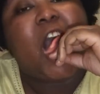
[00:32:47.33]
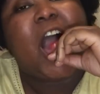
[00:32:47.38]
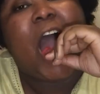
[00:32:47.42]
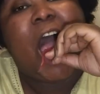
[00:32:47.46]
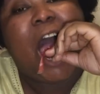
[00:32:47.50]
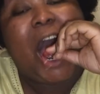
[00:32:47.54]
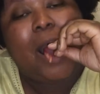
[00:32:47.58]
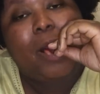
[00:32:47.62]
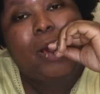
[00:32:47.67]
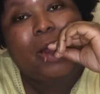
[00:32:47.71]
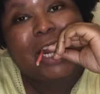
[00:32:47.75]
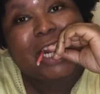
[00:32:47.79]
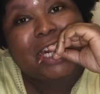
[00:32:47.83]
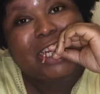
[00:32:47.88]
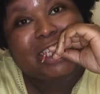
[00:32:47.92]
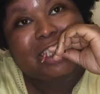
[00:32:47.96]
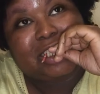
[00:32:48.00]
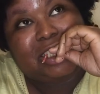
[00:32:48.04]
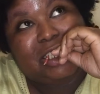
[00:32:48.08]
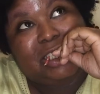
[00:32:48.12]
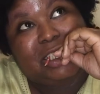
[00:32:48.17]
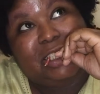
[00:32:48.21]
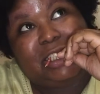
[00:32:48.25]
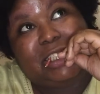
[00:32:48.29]
Oh my gosh,
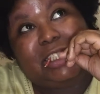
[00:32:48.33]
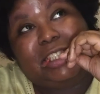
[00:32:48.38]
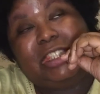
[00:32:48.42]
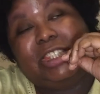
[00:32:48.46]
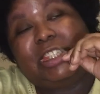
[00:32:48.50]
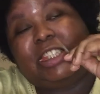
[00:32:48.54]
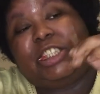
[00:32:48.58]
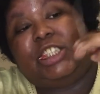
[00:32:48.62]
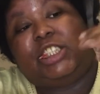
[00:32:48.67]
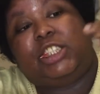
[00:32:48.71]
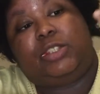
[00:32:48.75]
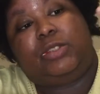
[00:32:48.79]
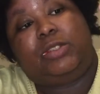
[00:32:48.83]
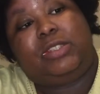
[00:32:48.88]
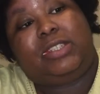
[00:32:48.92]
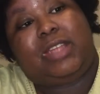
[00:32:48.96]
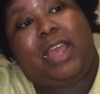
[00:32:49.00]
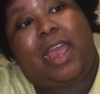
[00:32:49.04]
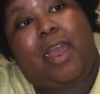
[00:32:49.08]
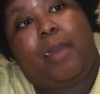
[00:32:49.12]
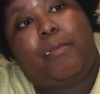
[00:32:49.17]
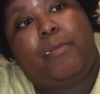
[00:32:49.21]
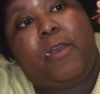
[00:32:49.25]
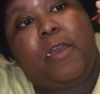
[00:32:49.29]
these things are so
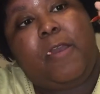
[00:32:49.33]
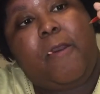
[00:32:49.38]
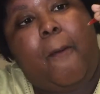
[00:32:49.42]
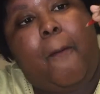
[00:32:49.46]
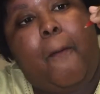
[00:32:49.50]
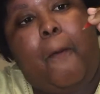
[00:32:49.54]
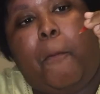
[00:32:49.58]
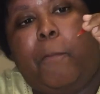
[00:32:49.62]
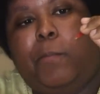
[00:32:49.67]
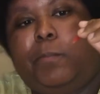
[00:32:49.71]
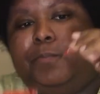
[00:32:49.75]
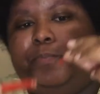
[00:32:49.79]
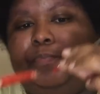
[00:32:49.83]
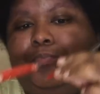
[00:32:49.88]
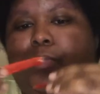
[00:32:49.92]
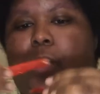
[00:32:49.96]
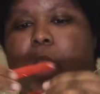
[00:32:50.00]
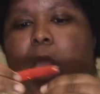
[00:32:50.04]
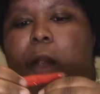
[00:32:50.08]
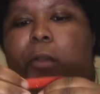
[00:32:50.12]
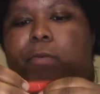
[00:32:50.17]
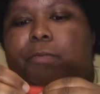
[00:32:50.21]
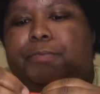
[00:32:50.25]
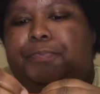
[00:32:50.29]
stabby.
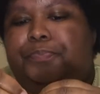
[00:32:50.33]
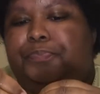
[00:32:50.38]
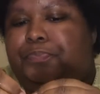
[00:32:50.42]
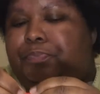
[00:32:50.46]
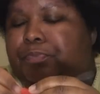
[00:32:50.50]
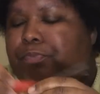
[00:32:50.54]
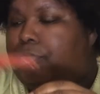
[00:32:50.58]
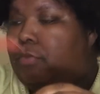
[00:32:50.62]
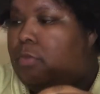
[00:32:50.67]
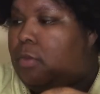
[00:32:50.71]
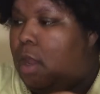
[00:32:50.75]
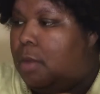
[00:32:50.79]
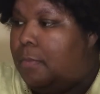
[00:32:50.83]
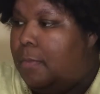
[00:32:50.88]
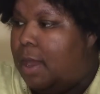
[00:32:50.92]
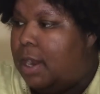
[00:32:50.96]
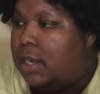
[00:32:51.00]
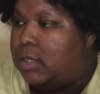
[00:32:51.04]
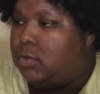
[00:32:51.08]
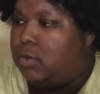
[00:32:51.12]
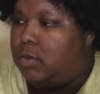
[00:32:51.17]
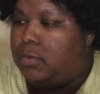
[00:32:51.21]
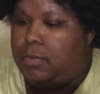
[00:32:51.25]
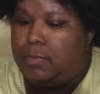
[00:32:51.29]
Might
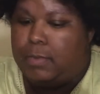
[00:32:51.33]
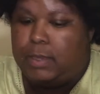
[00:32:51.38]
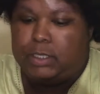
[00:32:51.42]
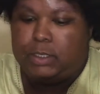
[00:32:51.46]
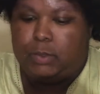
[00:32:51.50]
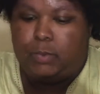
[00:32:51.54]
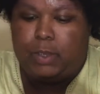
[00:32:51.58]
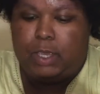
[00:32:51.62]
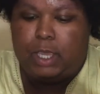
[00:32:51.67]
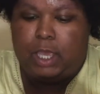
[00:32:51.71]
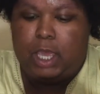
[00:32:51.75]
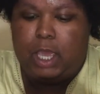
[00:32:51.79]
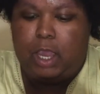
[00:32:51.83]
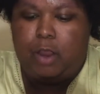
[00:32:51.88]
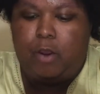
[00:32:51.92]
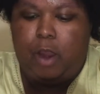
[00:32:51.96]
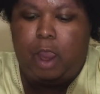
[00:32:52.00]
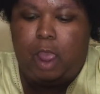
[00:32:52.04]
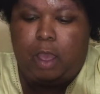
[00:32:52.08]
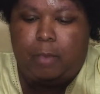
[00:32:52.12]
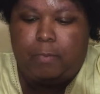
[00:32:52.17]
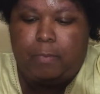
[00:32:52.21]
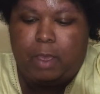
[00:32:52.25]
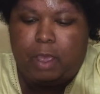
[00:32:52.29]
as well be messing with king
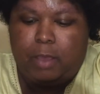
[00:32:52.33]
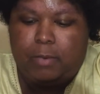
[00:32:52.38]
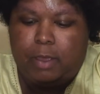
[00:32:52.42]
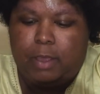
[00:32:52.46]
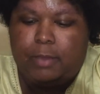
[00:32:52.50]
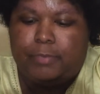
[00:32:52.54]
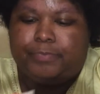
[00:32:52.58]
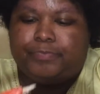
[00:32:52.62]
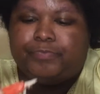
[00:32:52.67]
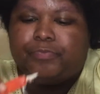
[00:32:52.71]
crab, baby.